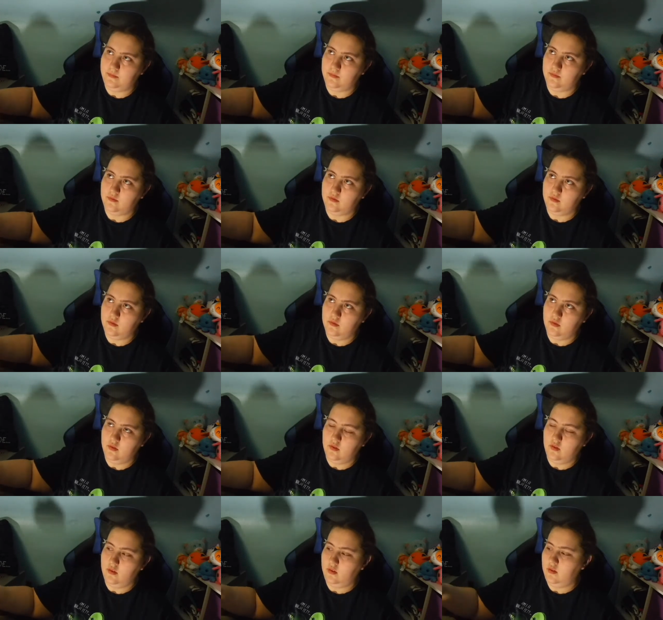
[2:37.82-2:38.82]

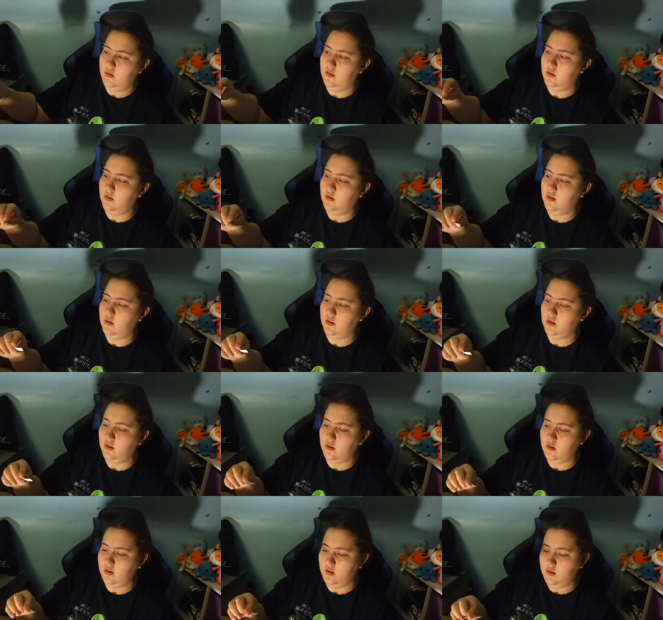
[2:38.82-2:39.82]

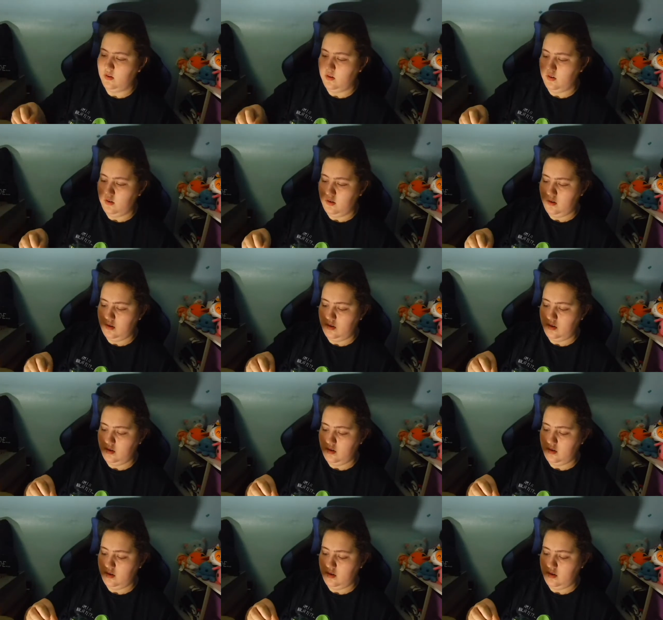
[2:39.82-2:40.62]
Nothing is said.